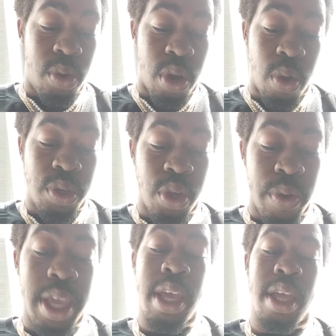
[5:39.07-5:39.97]
You know,
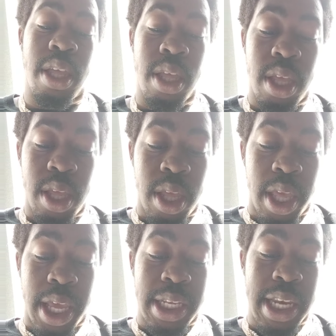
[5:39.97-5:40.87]
so yeah,
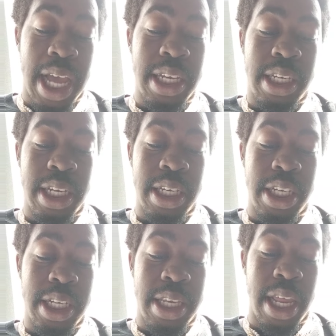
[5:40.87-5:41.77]
it's not
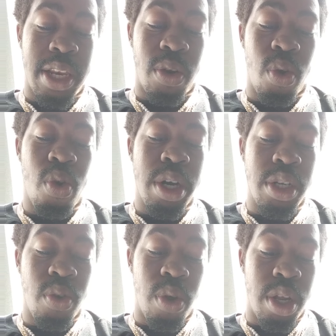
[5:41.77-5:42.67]
just that the
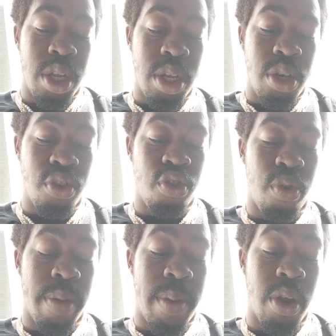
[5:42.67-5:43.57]
Lord is going to
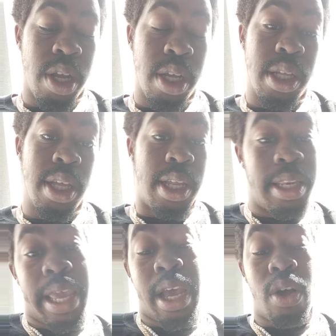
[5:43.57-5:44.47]
destroy America
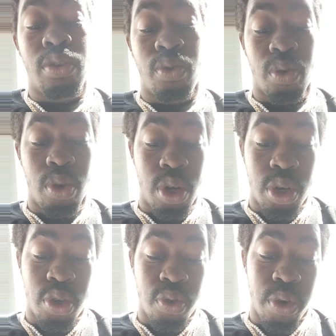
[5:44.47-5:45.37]
they also are
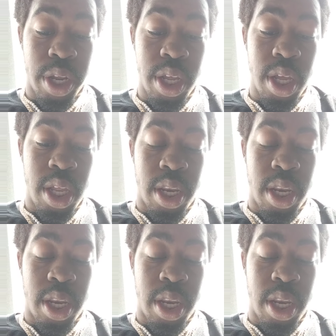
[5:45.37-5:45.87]
going to destroy it.